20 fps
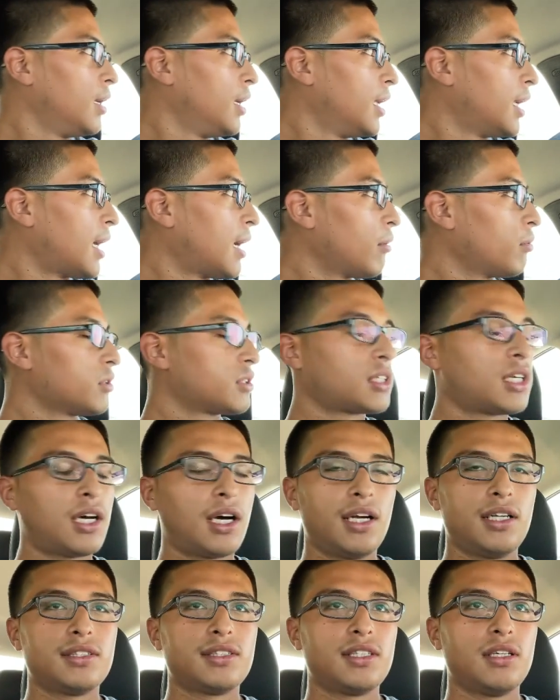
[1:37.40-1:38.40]
and I was
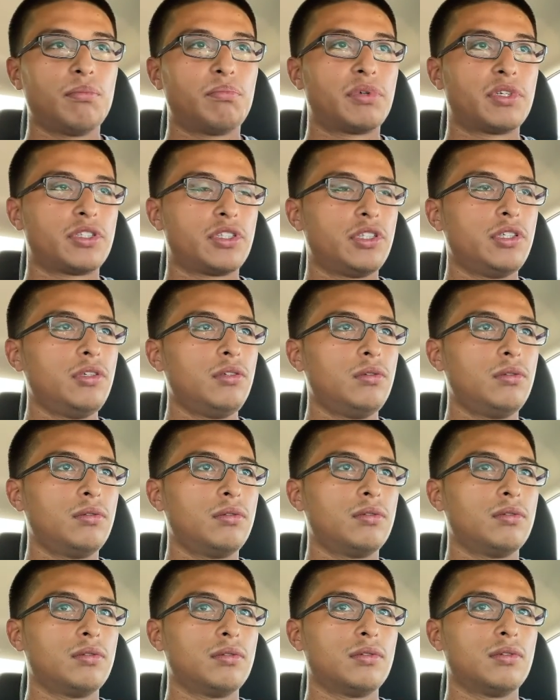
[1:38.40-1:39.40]
constant pursuit,
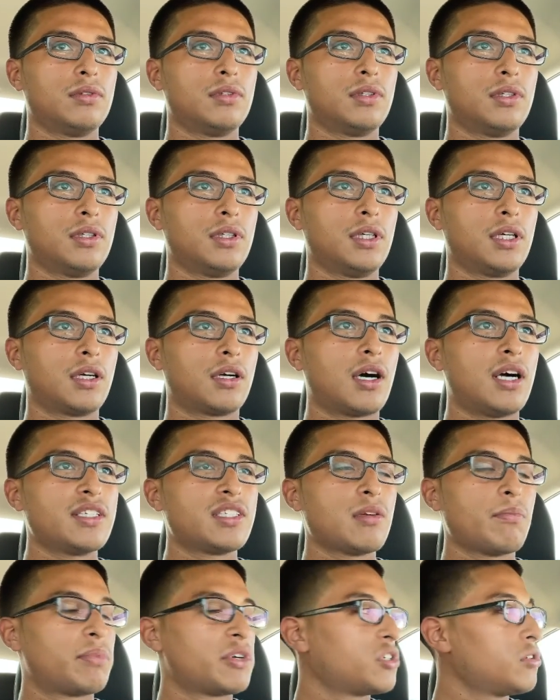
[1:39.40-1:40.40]
and
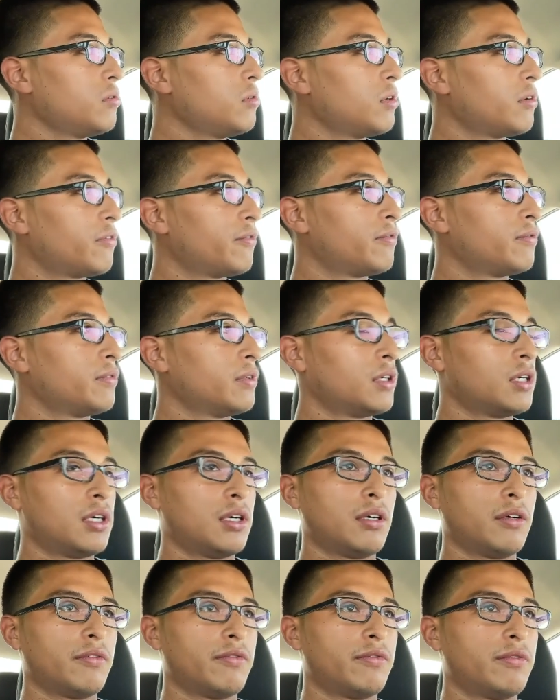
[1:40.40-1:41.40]
constant pursuit of,
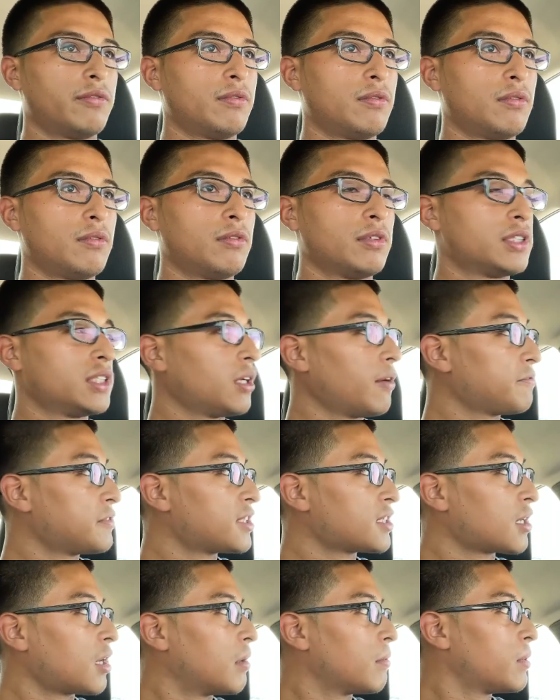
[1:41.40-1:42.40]
of
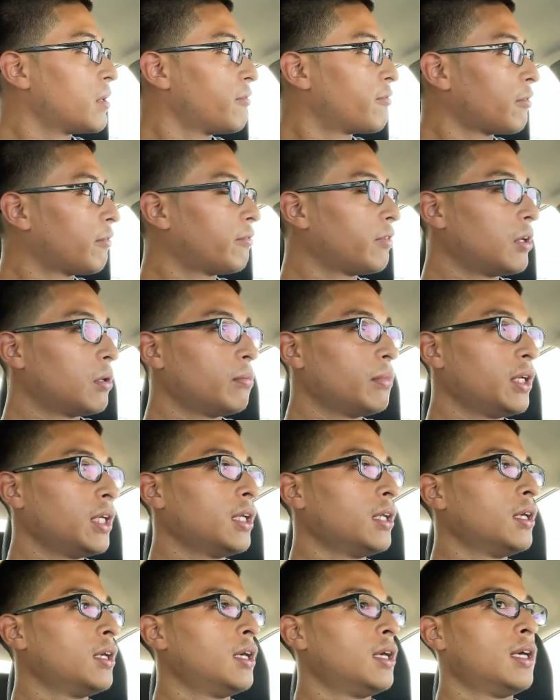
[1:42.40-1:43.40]
self-discovery,
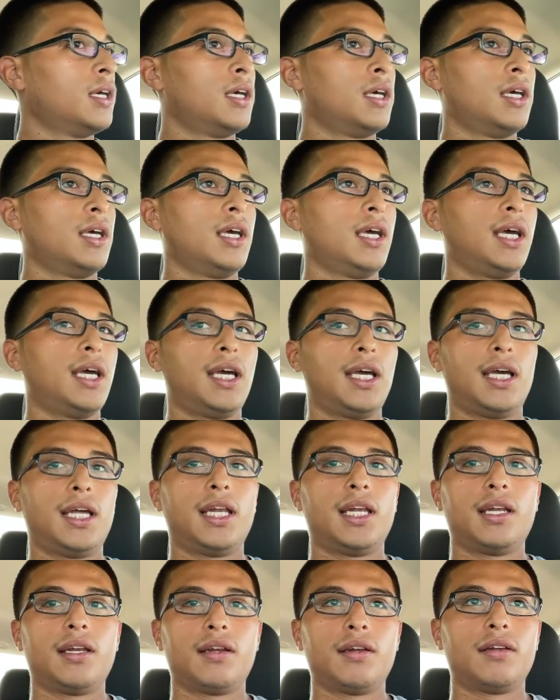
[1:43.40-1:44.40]
fulfillment,
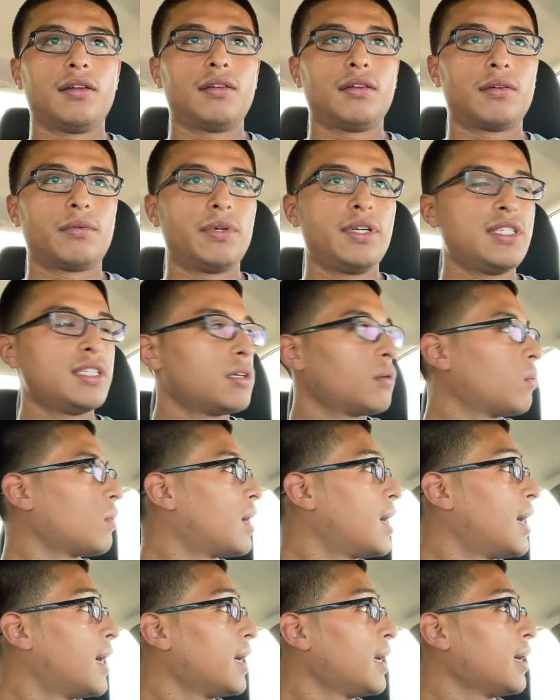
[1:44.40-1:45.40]
and the reason
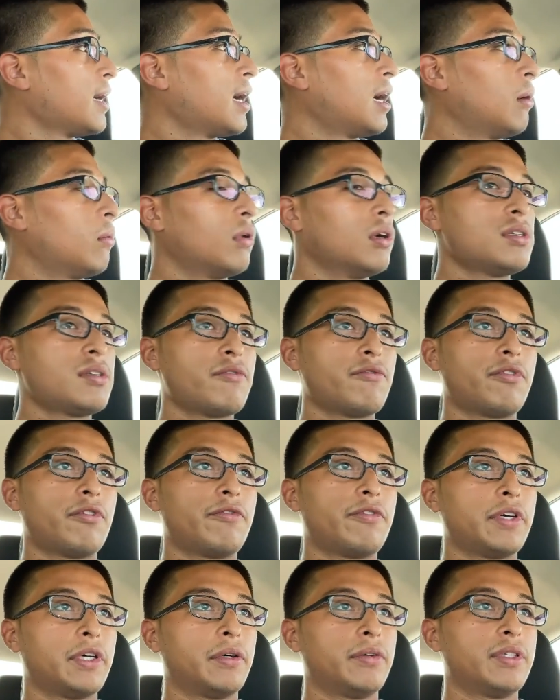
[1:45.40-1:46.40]
why I wasn't
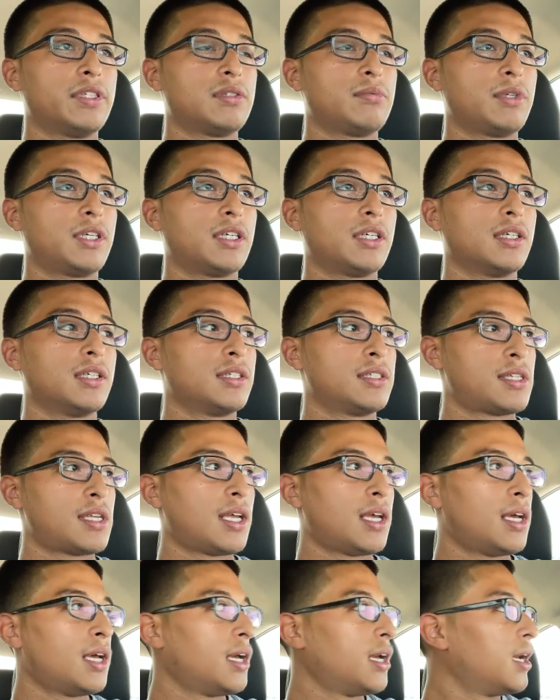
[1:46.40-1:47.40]
fulfilled is because
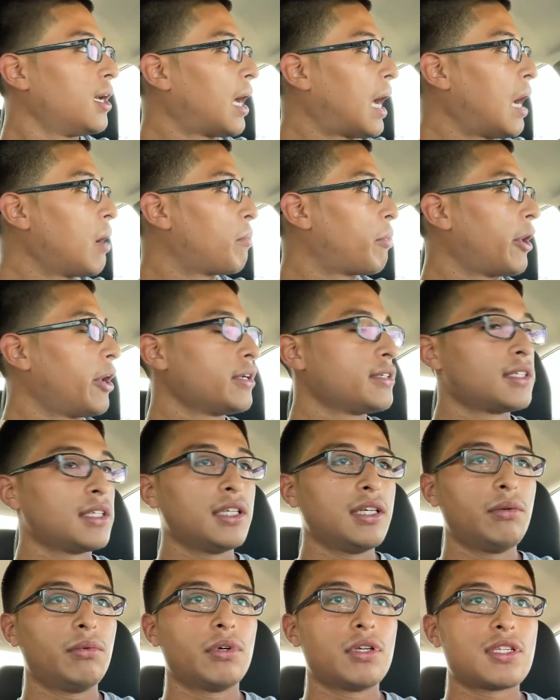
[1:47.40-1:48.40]
I
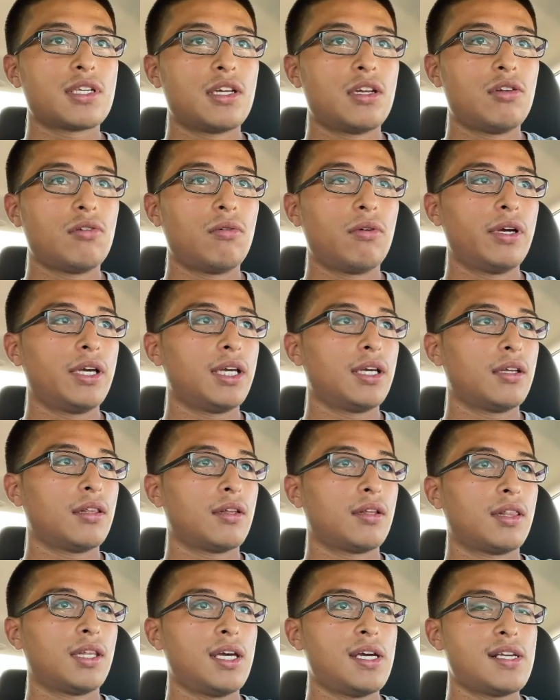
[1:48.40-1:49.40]
personally wasn't
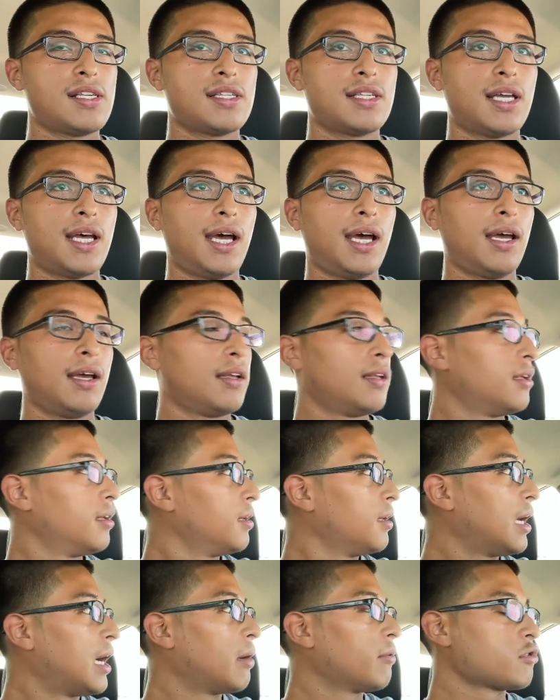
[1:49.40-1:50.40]
doing the things that
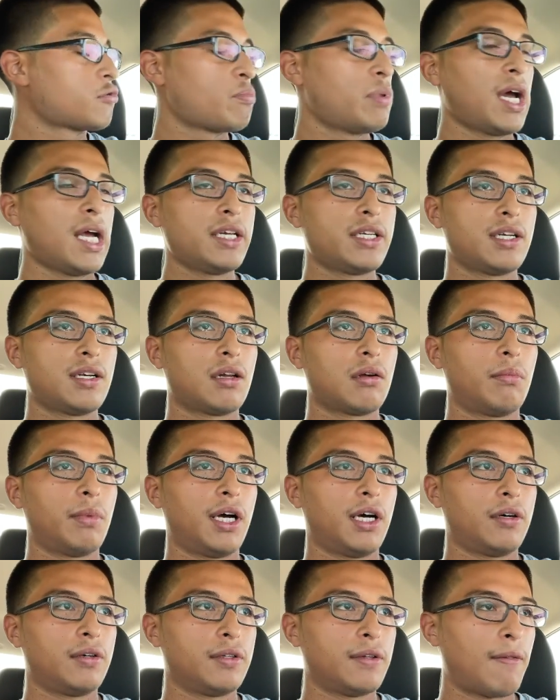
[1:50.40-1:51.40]
I was passionate
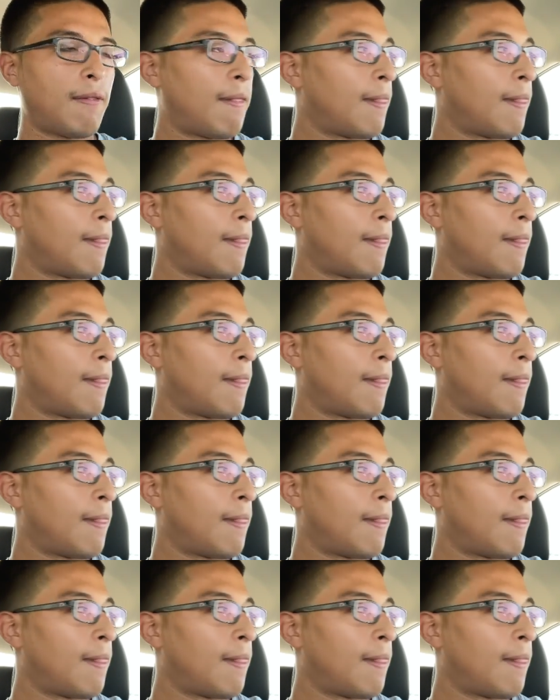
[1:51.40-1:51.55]
about.